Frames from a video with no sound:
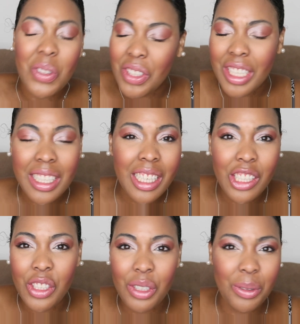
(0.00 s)
just
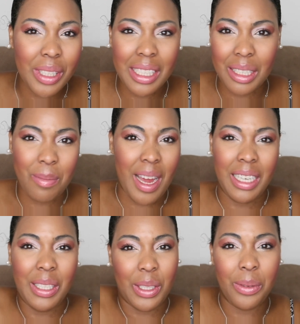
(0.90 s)
because you see
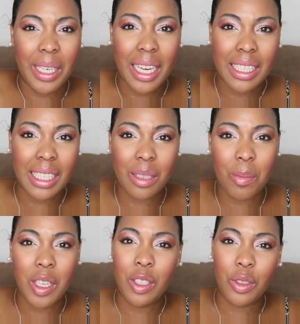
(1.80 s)
somebody doing it
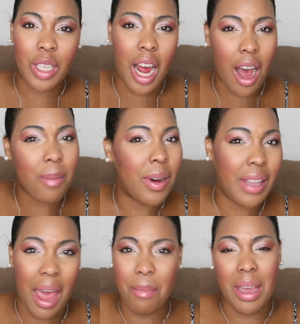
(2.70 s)
doesn't mean you should hop
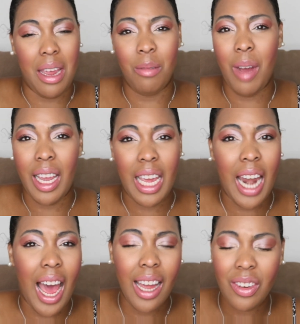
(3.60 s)
on that
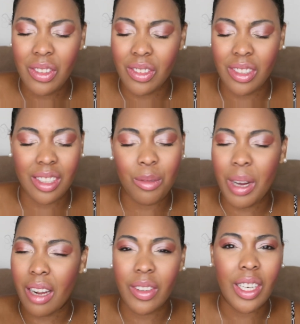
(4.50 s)
bandwagon. I don't,
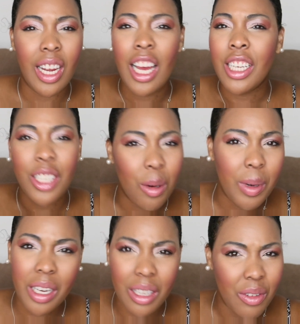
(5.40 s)
whatever. Don't
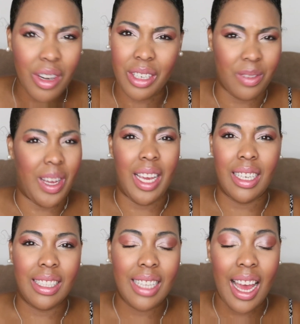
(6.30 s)
put glue on your
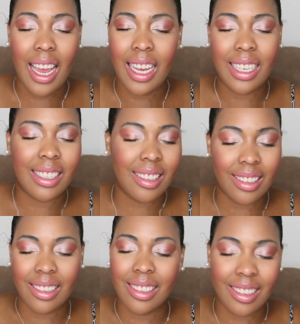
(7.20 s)
face. Like,
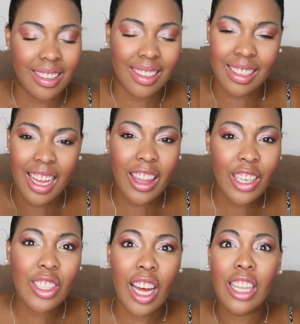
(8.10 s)

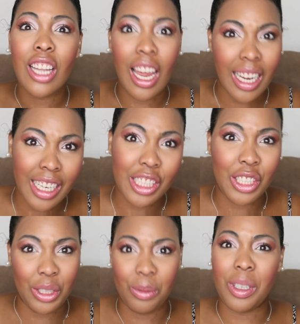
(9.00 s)
there's a lot of
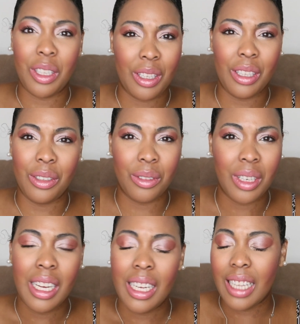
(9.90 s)
issues with glue,
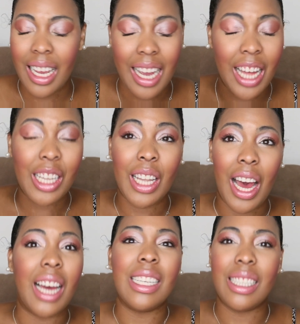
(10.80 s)
like a
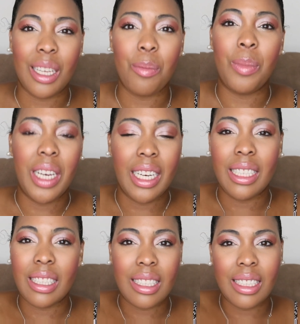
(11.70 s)
lot,
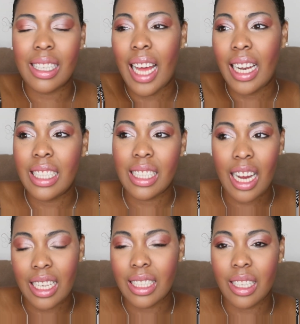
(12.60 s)
but that is
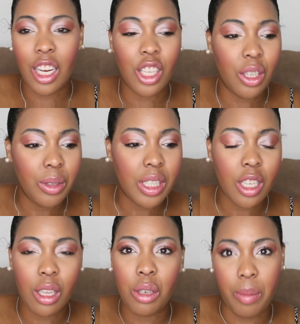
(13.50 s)
not, glue is
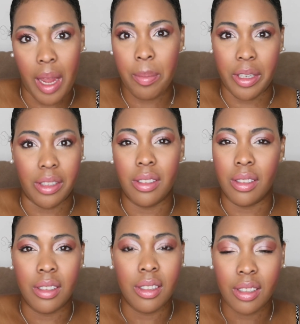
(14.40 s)
to glue paper.
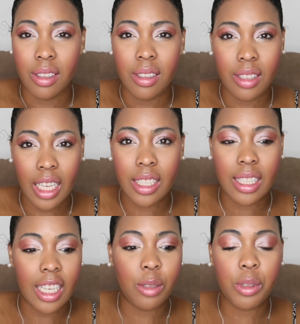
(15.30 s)
That's,
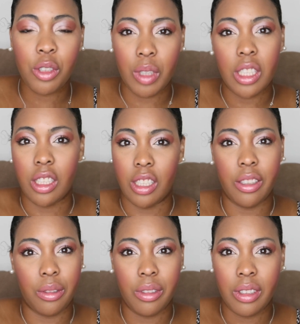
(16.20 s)
that's what you need to
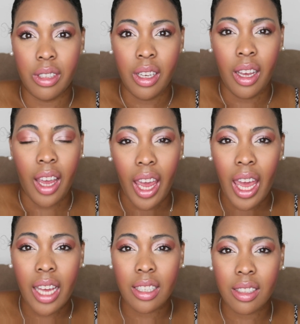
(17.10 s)
do.
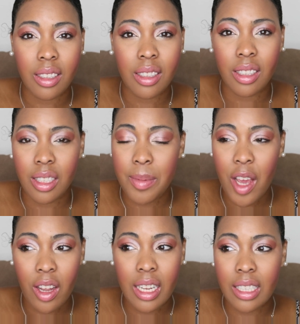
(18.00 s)
And to be
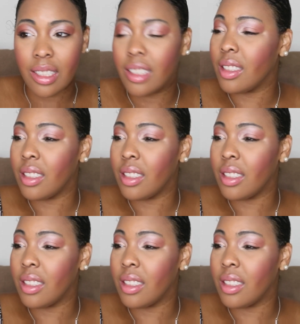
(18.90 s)
honest,